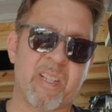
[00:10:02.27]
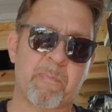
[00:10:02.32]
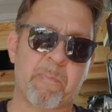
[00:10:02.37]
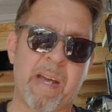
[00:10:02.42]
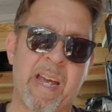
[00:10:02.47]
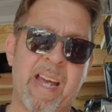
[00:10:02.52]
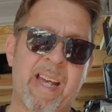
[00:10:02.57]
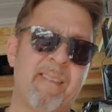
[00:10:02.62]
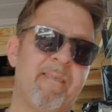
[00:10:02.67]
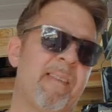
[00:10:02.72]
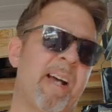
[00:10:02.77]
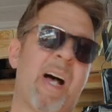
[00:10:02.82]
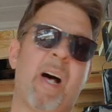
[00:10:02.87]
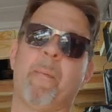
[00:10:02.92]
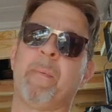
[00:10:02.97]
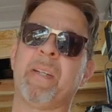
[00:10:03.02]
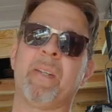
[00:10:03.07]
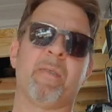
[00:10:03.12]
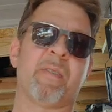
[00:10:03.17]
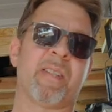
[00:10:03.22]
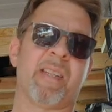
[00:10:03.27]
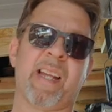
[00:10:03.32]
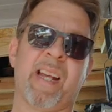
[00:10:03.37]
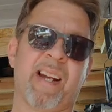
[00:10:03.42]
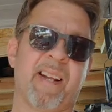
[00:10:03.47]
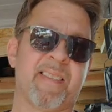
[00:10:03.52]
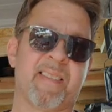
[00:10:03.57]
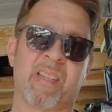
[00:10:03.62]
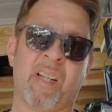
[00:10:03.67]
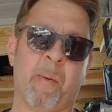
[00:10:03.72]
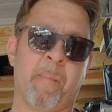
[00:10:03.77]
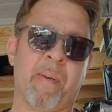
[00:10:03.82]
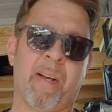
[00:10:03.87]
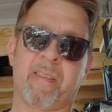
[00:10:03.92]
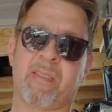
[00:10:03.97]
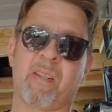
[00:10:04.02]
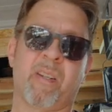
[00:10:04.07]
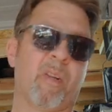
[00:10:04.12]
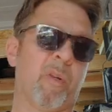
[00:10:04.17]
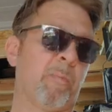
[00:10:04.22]
that's bad, I'll be using that on something
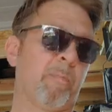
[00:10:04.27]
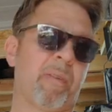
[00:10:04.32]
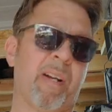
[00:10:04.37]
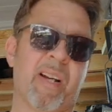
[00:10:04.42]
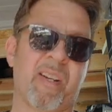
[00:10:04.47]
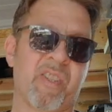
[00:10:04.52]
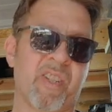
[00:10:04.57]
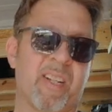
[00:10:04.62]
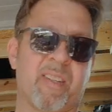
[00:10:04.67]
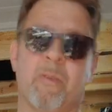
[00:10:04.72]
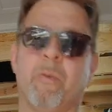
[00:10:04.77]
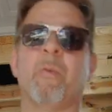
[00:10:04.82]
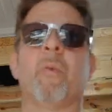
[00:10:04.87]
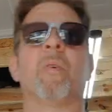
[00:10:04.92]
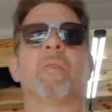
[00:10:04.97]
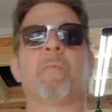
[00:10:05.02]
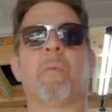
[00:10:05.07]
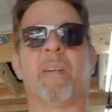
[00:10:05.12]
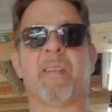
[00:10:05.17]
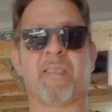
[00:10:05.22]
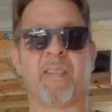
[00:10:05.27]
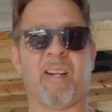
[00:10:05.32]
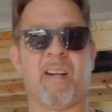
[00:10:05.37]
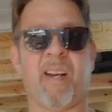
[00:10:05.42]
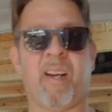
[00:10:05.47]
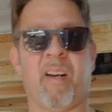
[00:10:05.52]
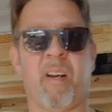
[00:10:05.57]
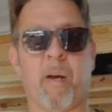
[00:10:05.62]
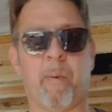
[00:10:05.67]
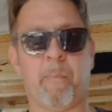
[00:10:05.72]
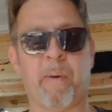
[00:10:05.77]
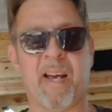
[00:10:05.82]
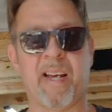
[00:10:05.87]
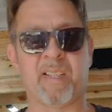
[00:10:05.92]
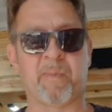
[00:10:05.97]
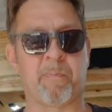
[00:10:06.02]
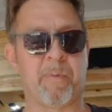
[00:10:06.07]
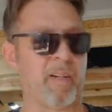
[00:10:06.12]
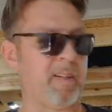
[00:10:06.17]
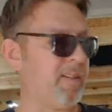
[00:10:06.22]
else, another project. Who knows what it's going to end up
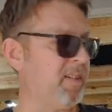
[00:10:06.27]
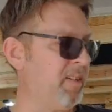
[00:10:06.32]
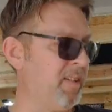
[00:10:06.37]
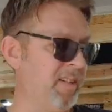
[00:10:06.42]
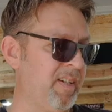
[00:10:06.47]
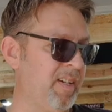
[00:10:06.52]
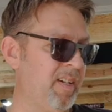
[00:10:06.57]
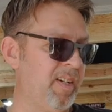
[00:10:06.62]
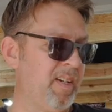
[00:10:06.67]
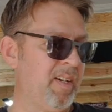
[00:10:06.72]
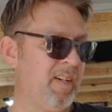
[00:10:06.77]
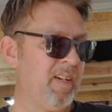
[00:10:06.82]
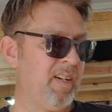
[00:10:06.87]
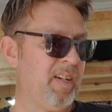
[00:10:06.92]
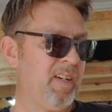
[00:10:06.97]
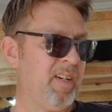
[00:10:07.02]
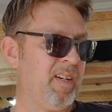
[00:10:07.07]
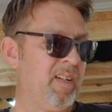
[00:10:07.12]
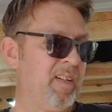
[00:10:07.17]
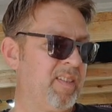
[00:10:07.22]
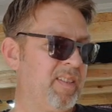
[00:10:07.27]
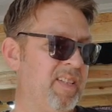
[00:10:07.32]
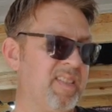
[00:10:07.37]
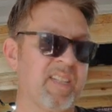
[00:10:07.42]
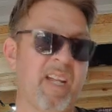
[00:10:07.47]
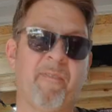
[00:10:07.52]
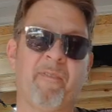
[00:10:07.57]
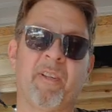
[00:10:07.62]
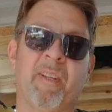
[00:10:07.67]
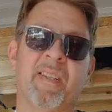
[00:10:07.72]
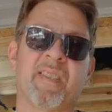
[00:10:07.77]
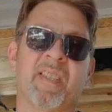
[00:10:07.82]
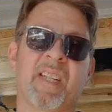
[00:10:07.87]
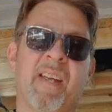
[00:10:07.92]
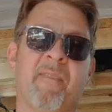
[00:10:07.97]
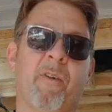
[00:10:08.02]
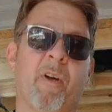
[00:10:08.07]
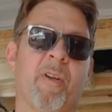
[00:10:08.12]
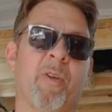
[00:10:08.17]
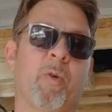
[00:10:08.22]
as, but this definitely
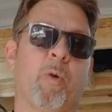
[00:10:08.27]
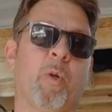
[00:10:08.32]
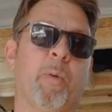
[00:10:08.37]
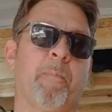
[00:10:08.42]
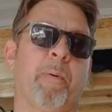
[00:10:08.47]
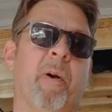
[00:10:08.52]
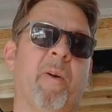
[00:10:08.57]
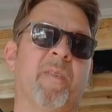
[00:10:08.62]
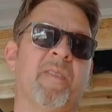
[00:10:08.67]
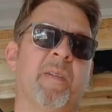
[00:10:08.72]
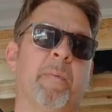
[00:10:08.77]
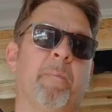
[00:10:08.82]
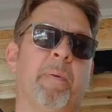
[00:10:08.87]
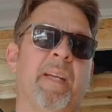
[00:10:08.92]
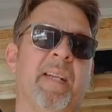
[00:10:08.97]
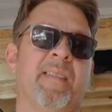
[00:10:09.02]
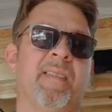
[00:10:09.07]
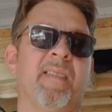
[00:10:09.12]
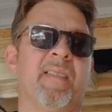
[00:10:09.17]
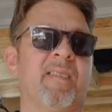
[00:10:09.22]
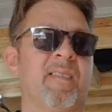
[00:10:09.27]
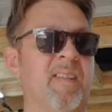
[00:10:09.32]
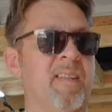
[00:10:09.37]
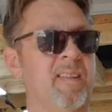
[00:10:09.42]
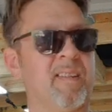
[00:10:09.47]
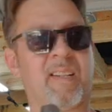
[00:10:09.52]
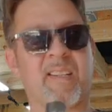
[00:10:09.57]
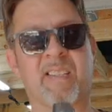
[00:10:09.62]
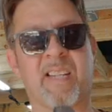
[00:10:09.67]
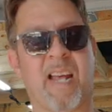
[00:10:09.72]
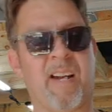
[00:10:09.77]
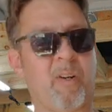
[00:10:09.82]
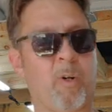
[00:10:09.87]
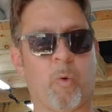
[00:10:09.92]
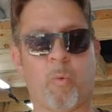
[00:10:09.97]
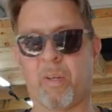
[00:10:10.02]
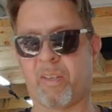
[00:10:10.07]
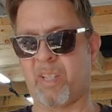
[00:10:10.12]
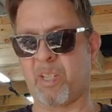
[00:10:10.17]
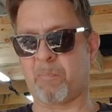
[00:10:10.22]
save all your old parts and pieces. Like I said, I don't
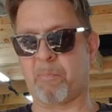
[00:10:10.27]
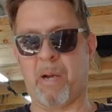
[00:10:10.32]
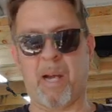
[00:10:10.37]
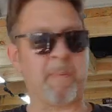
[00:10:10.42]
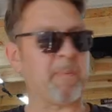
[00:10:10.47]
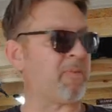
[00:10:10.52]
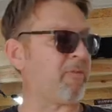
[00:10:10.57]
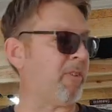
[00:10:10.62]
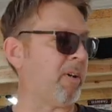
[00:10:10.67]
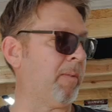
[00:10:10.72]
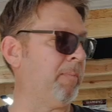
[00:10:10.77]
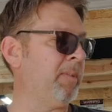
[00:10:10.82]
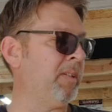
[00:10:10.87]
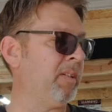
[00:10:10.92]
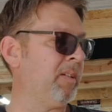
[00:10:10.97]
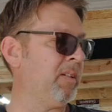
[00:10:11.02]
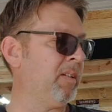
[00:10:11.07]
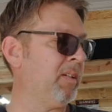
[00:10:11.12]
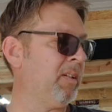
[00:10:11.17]
know what this pipe's from.